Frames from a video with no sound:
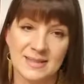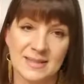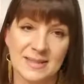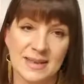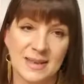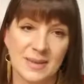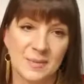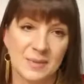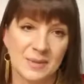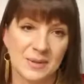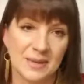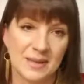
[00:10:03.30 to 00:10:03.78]

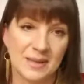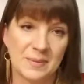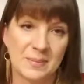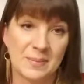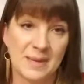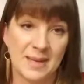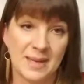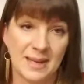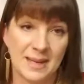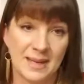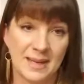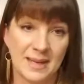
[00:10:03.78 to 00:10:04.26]
enabling
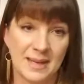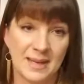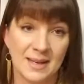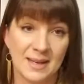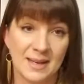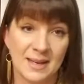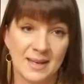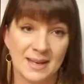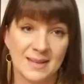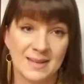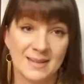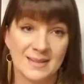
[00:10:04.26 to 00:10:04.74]
me
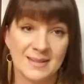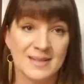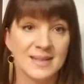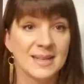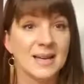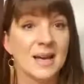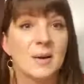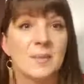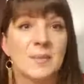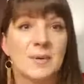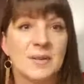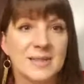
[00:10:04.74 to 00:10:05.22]
to
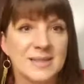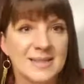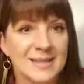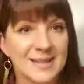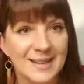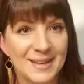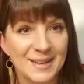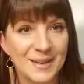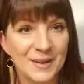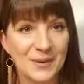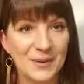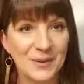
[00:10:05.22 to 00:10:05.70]
come and see
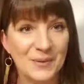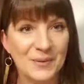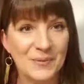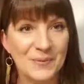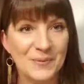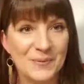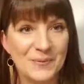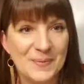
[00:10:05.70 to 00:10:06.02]
you.